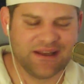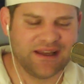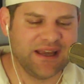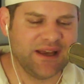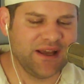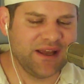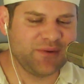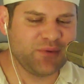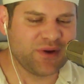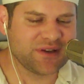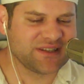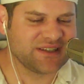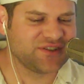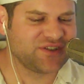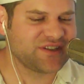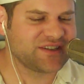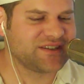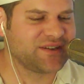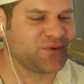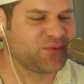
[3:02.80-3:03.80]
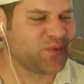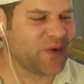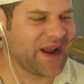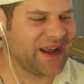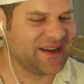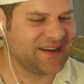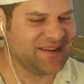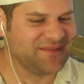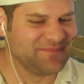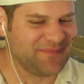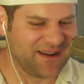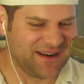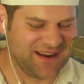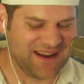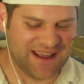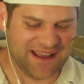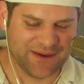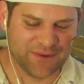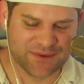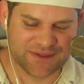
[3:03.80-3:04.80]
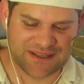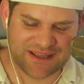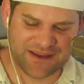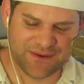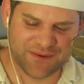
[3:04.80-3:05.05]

It wasn't just a random Monday. It was a